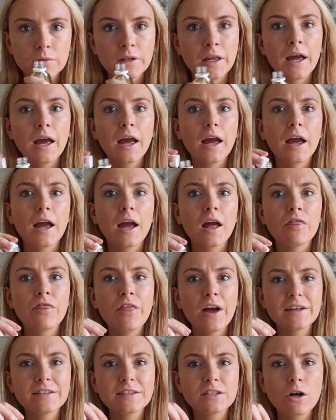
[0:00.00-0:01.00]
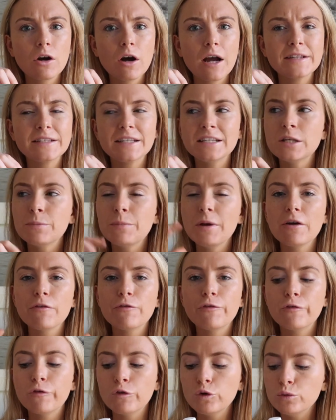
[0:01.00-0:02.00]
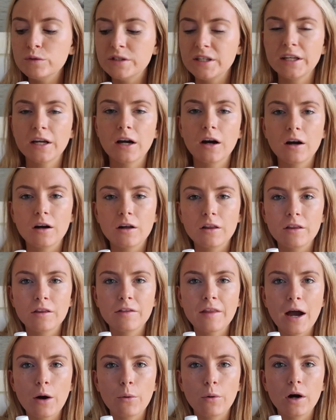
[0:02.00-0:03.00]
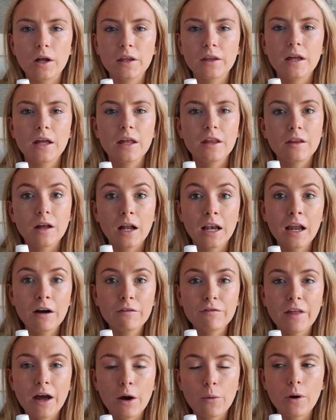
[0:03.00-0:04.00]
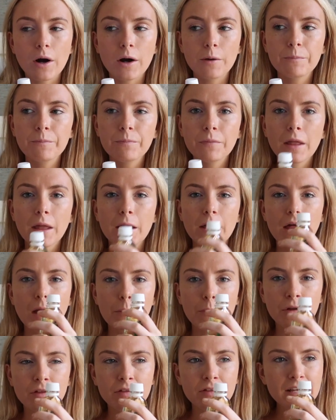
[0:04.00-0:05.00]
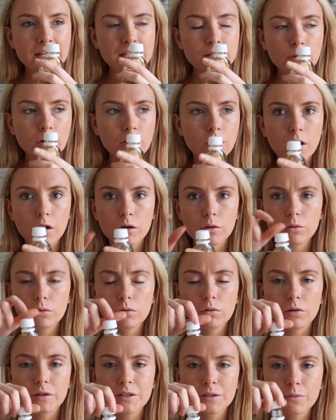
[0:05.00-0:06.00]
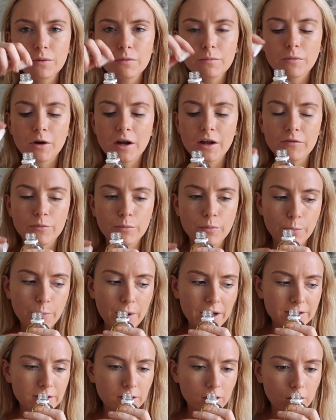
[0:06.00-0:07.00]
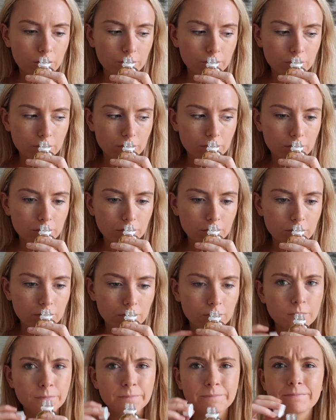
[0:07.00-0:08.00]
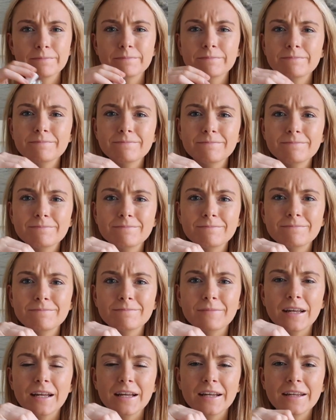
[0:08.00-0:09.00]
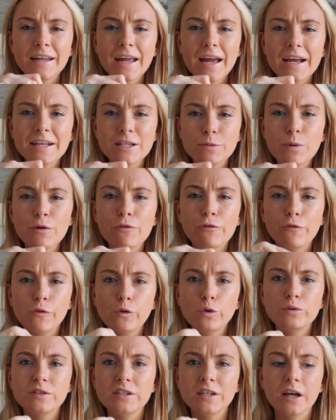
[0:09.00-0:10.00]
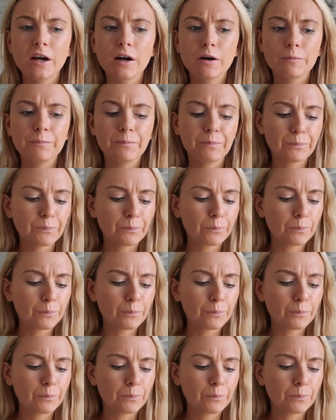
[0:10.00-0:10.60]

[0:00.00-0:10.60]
Yeah, that's nice. It's a bit fruitier than that one. I love that one, but this one, this one might even be better. Yeah, it's a bit fruitier.